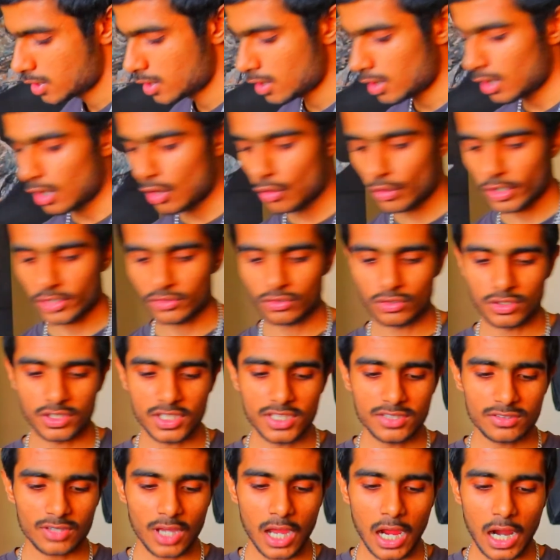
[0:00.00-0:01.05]
Okay, so
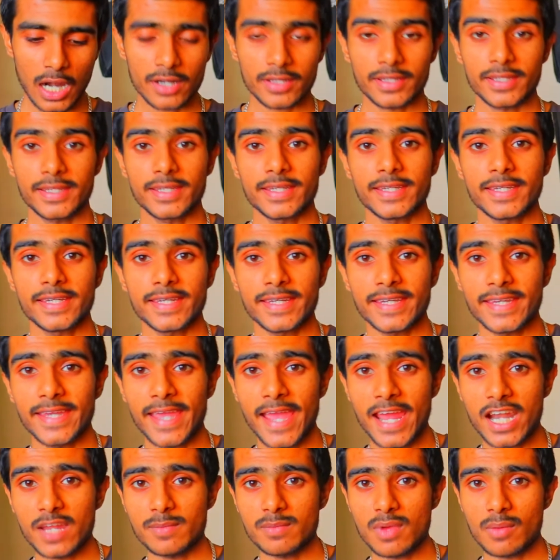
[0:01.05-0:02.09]
these are
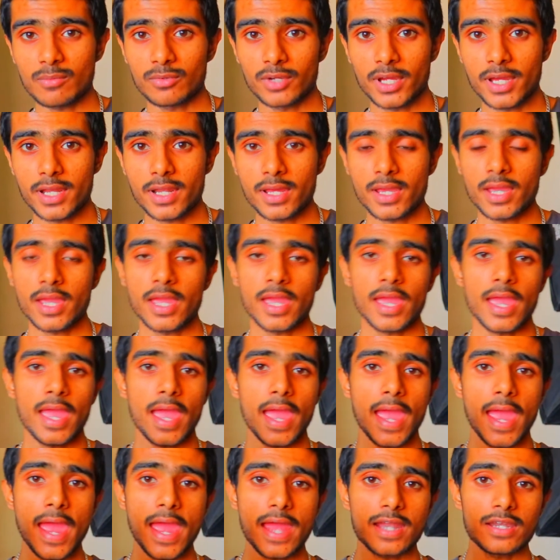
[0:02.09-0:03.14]
cadmium red
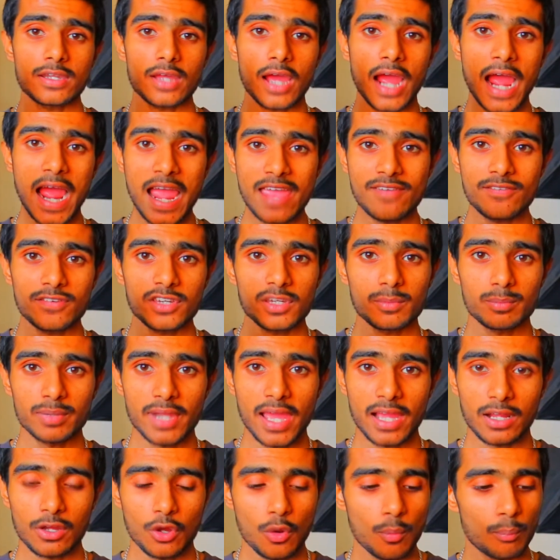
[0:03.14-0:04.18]
and ivory
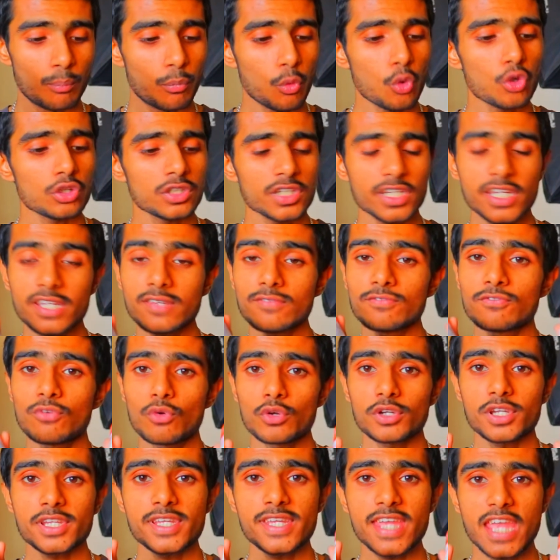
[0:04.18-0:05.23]
black, both in
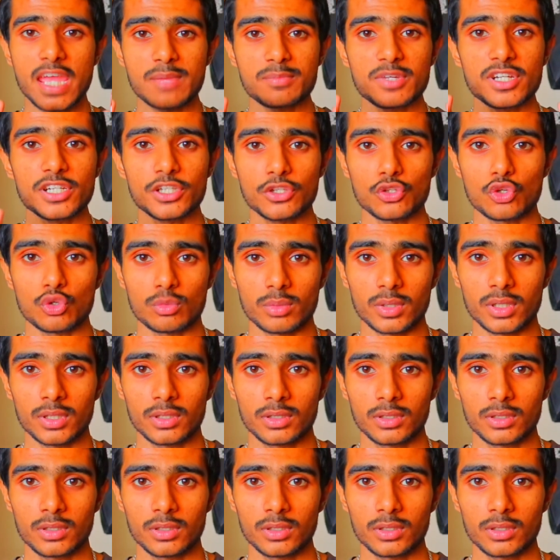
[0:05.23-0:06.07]
40 ml tube.